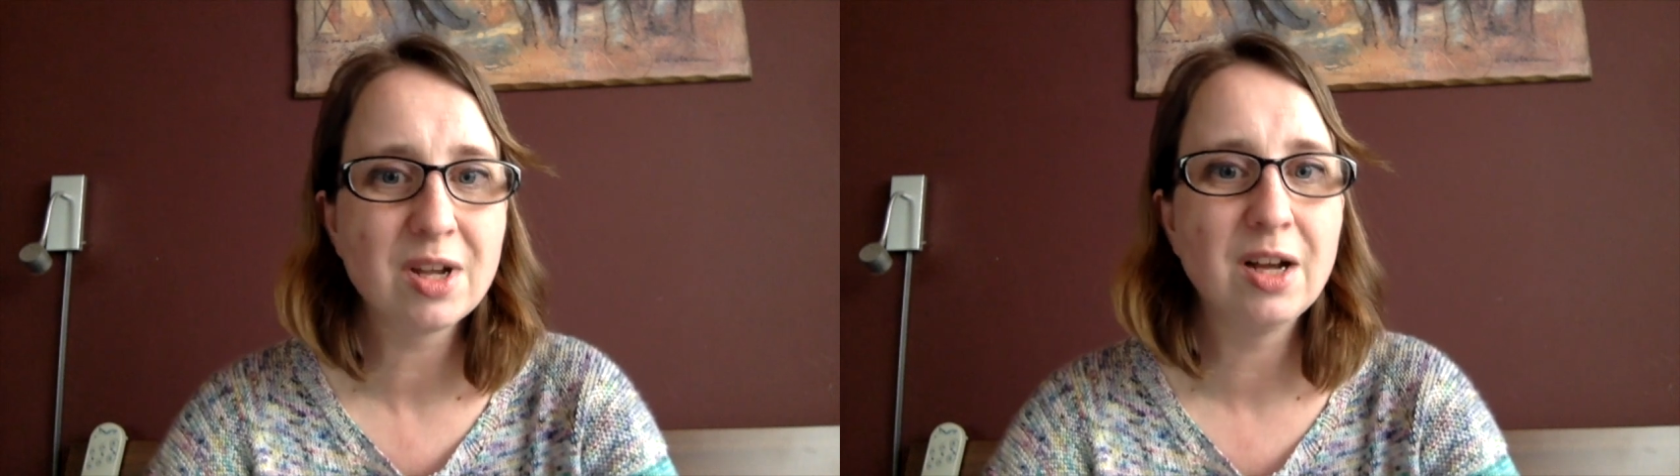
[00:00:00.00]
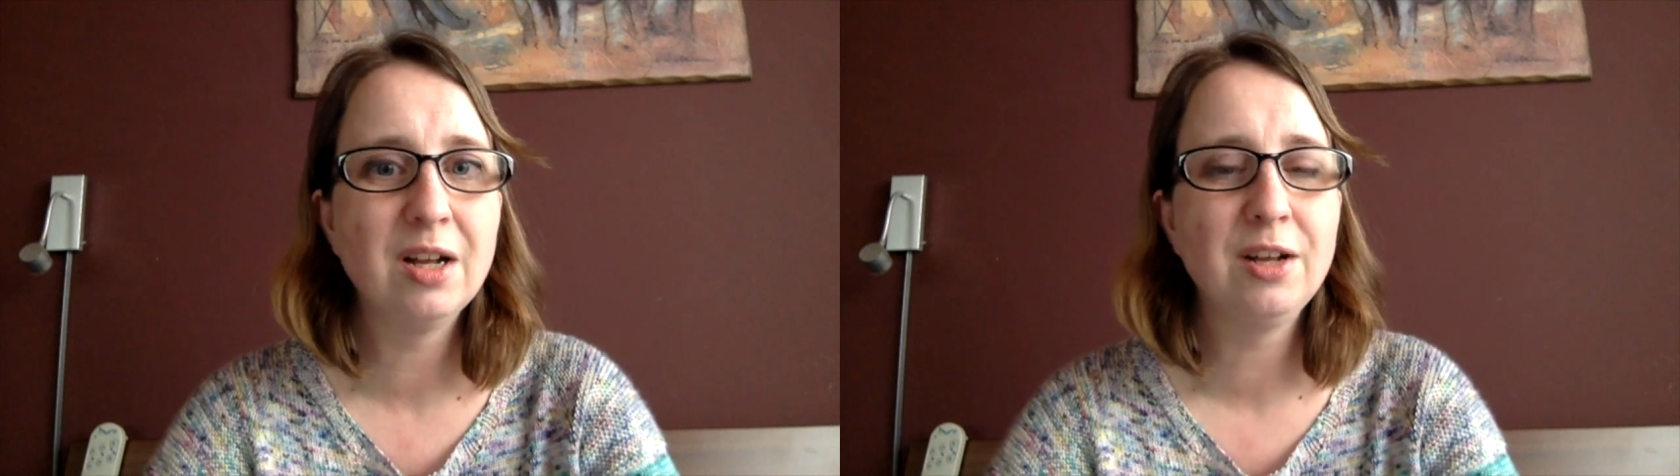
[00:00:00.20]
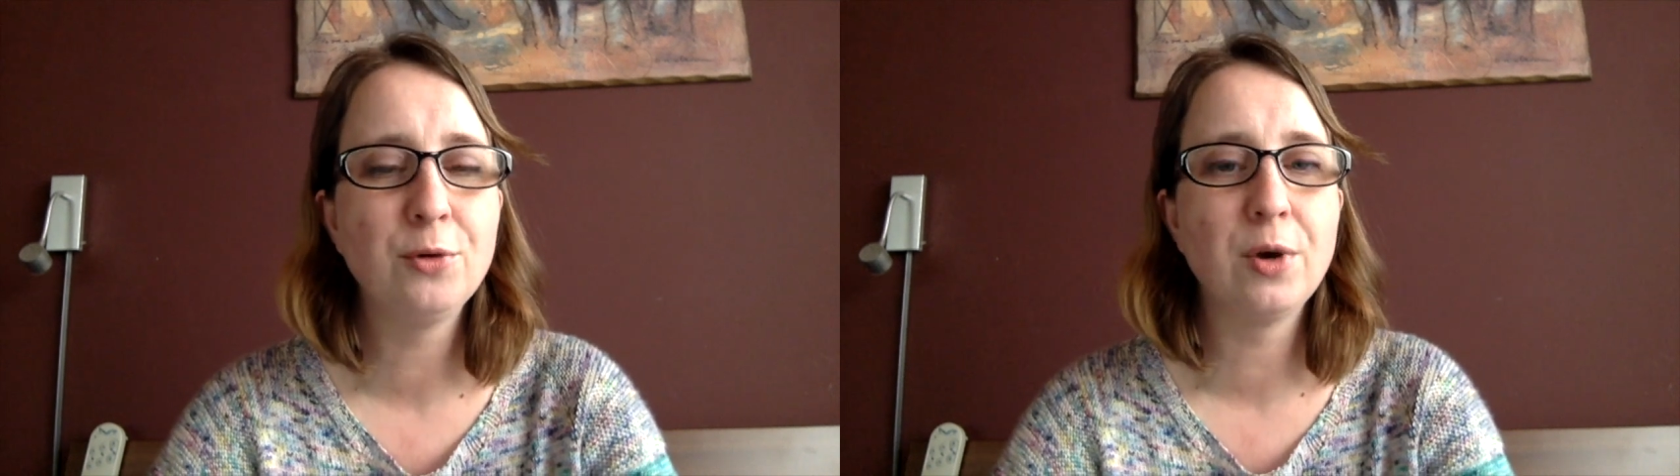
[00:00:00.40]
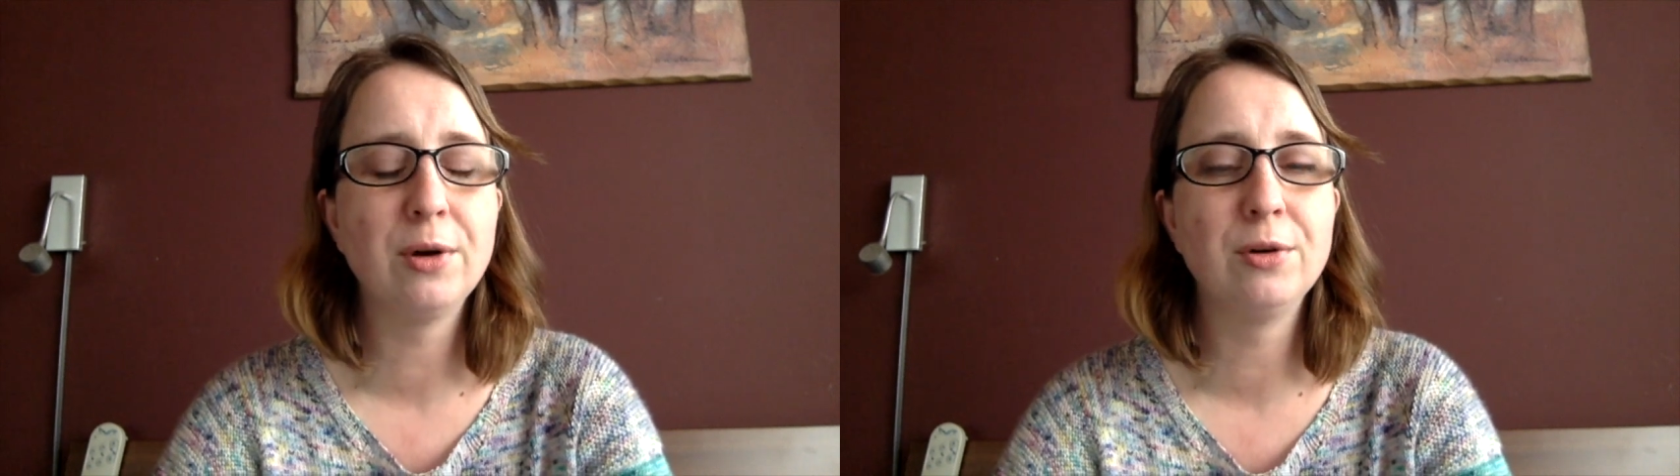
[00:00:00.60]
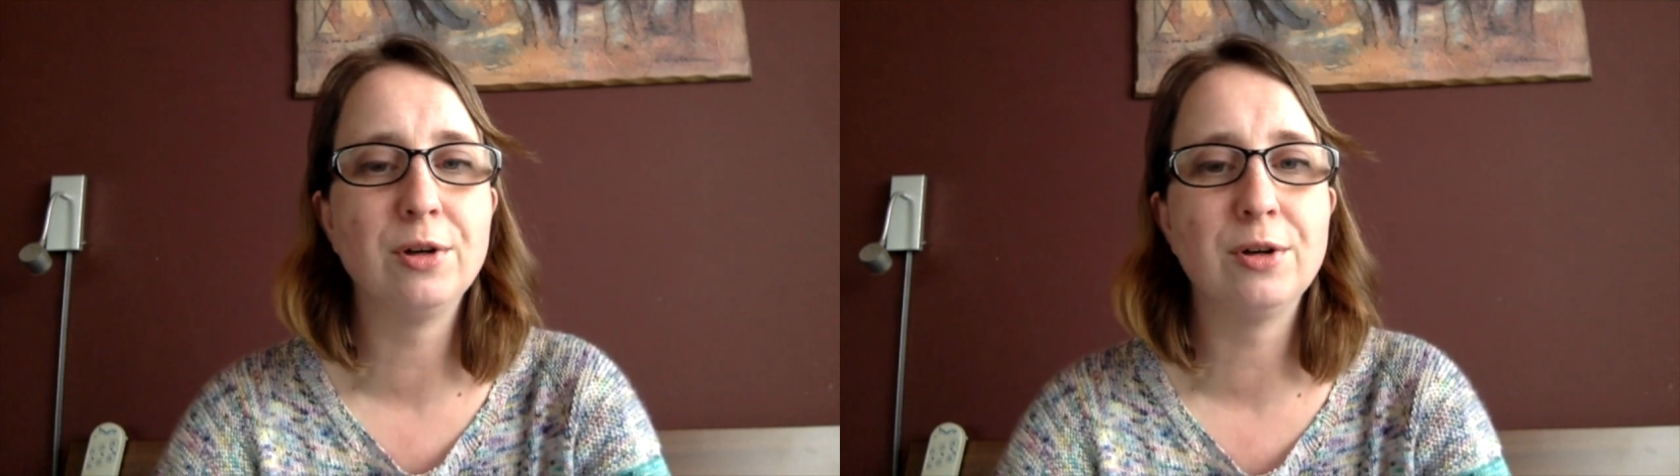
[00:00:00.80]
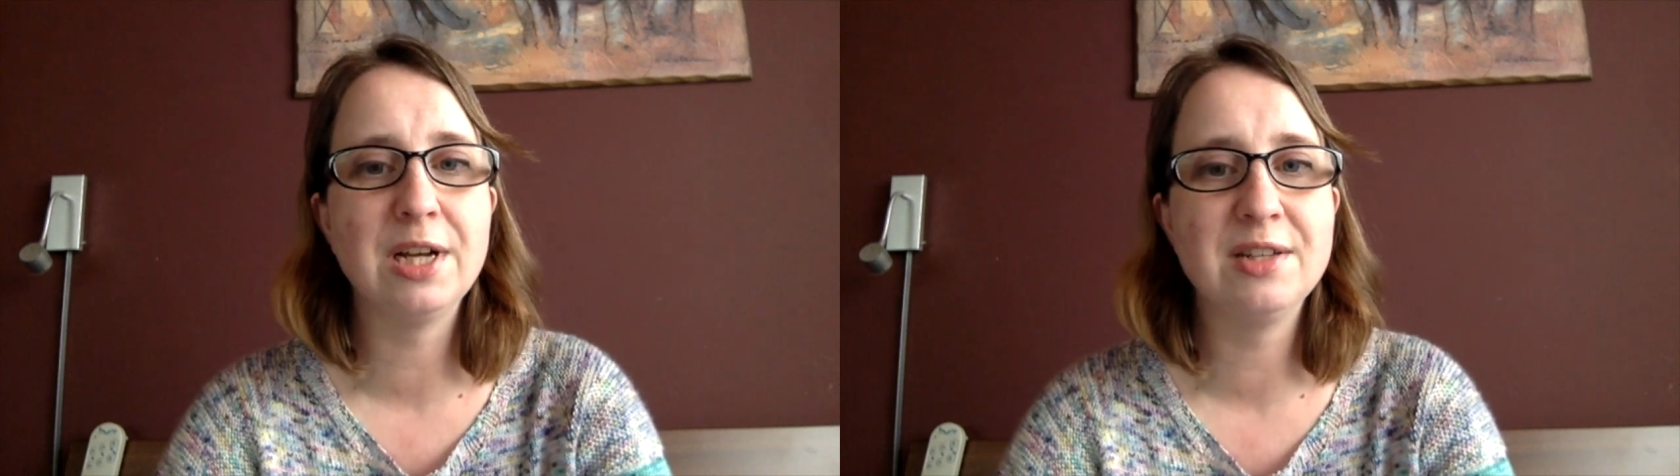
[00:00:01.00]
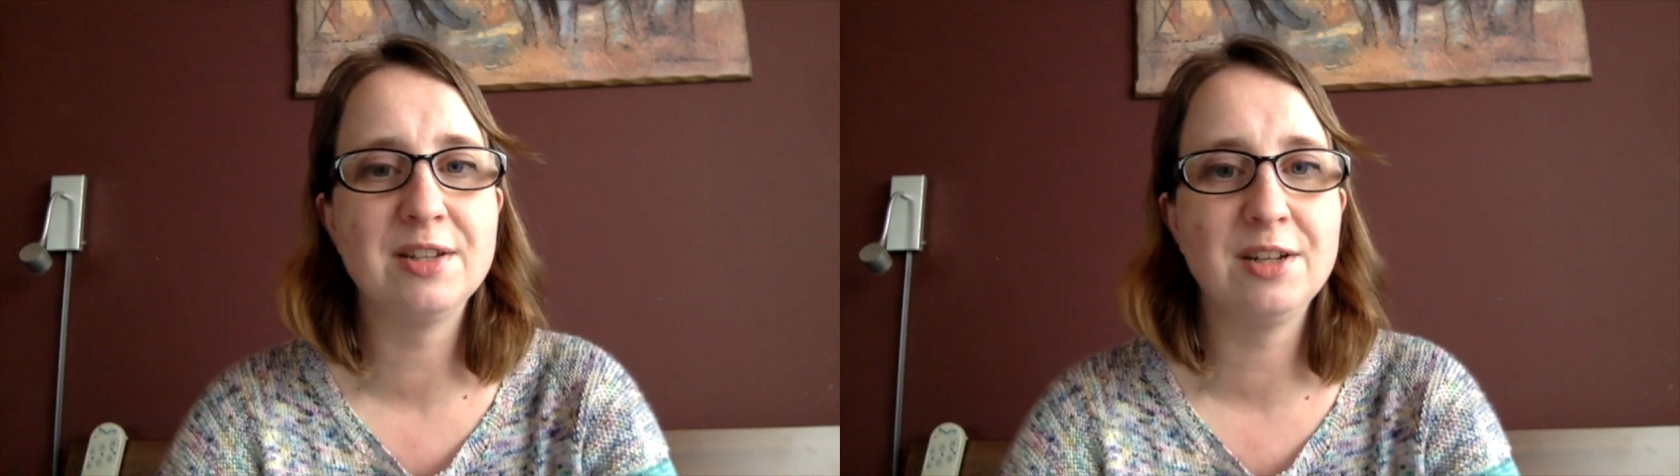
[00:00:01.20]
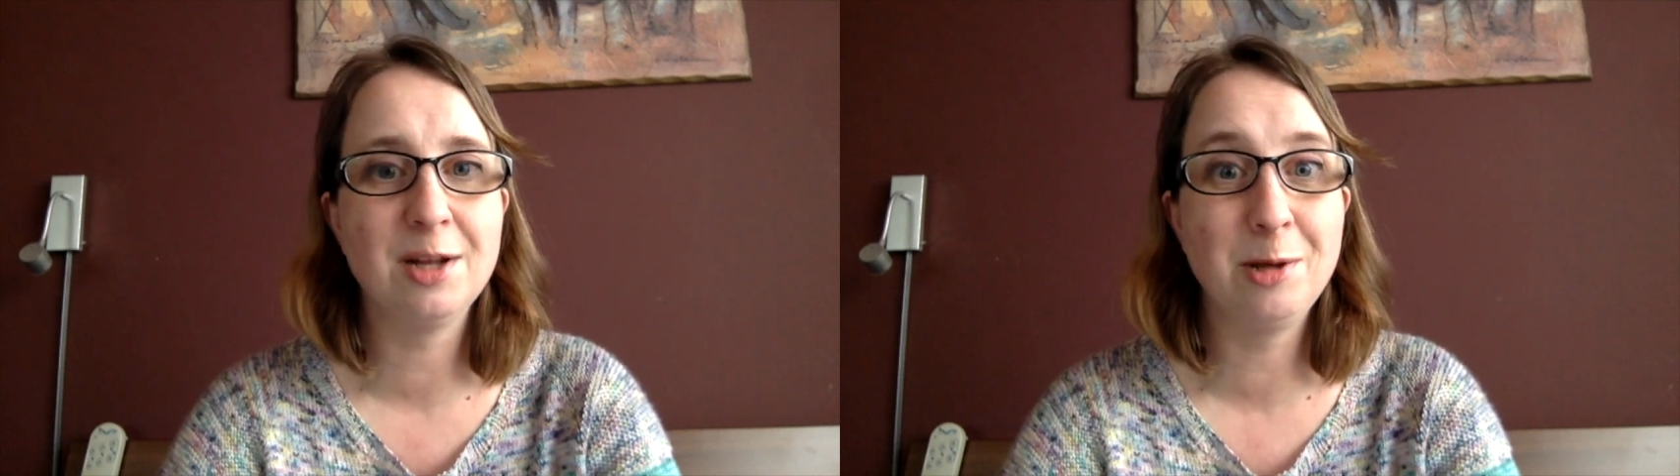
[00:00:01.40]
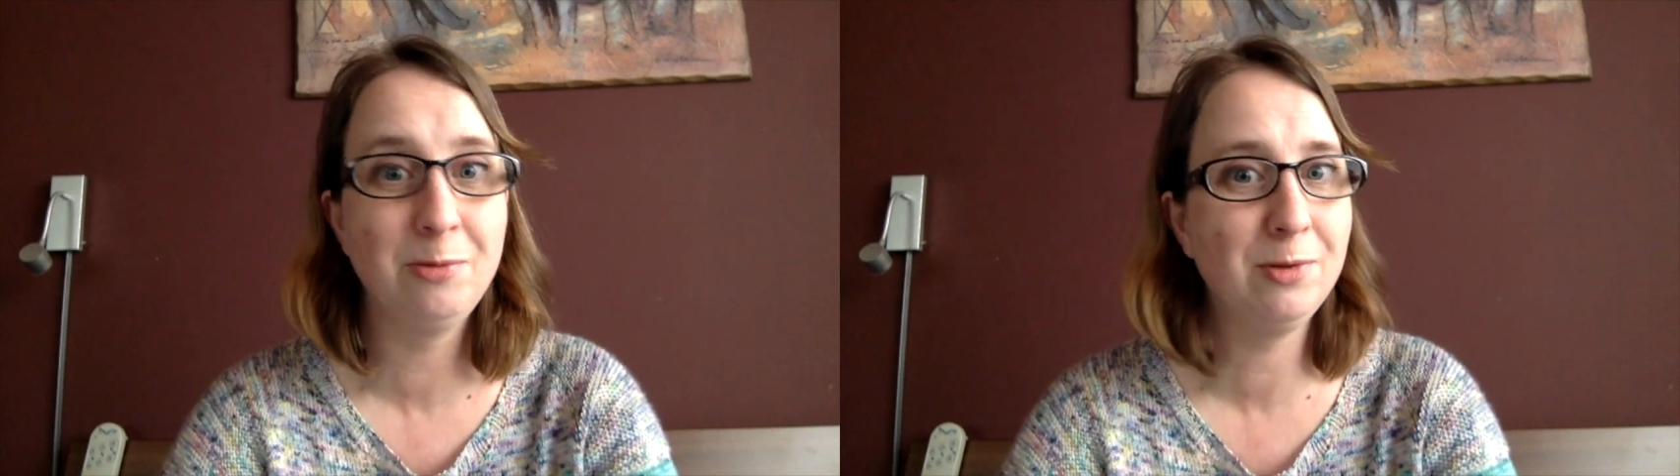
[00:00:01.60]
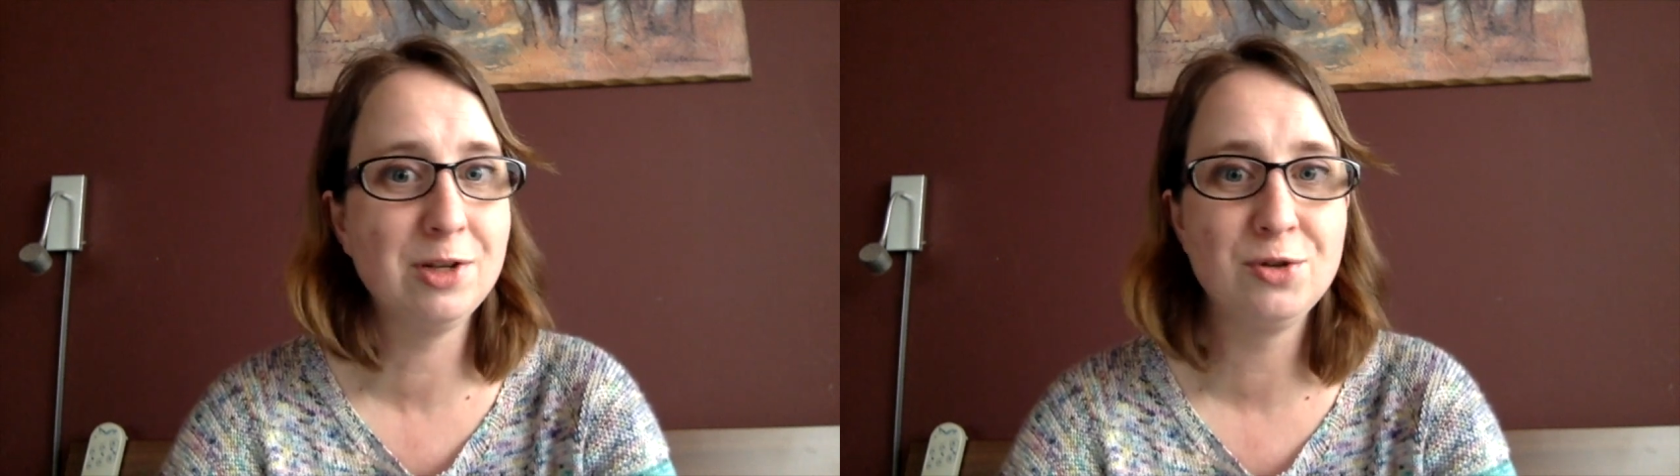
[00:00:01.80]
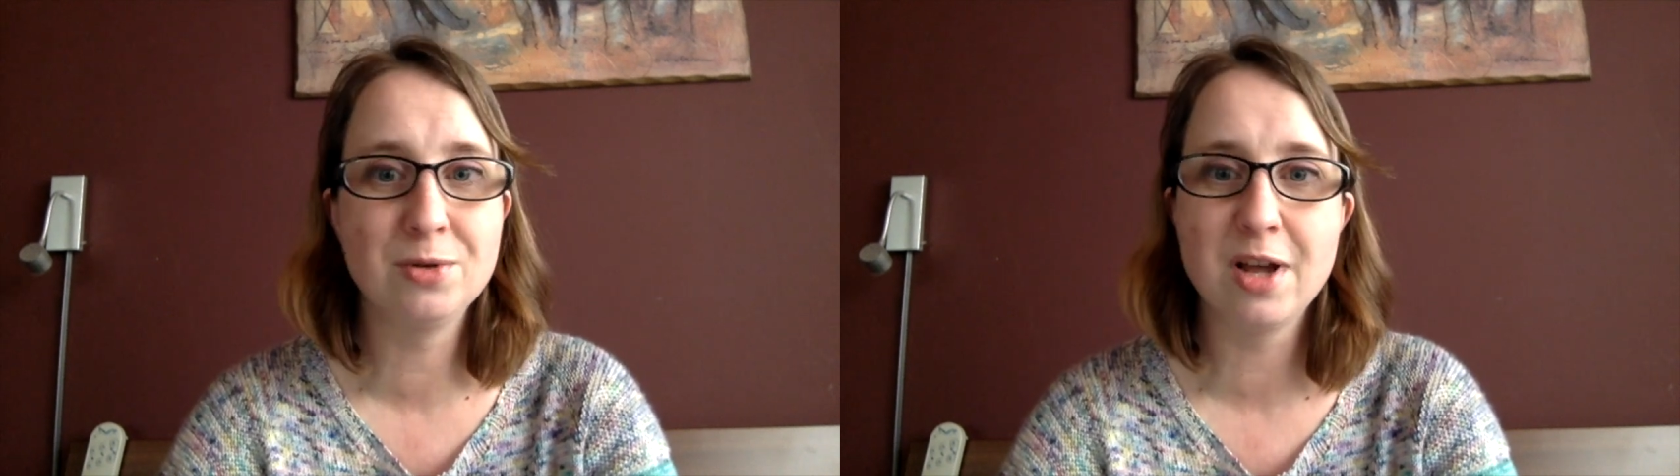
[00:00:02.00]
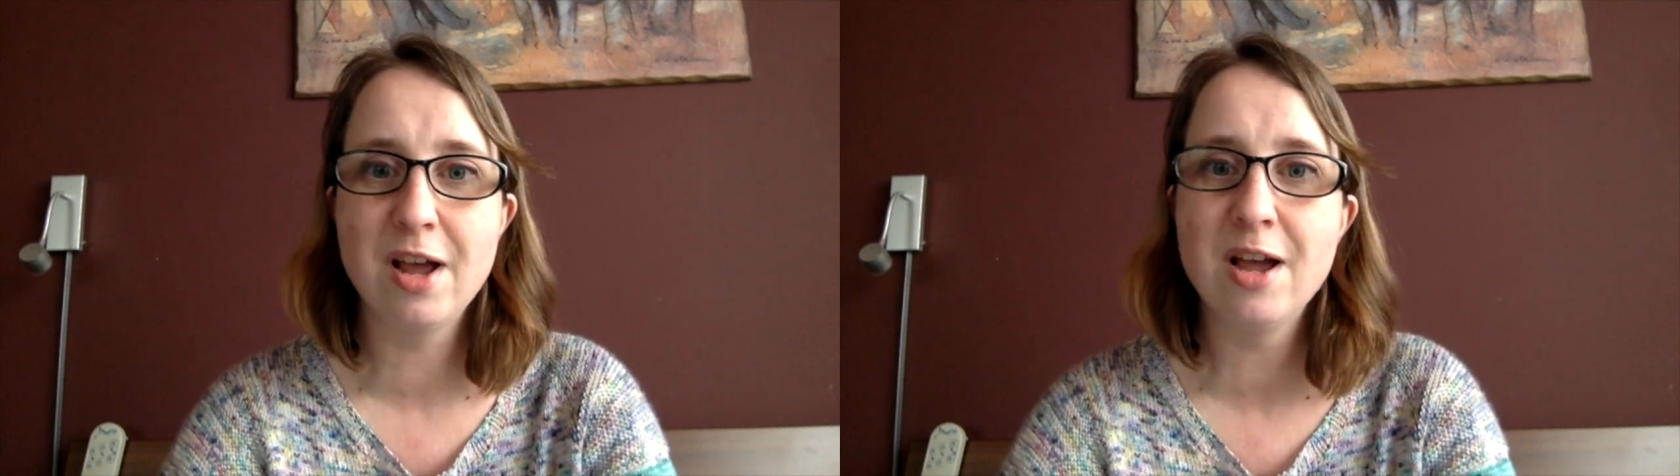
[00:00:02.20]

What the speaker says: A little while ago I said if we should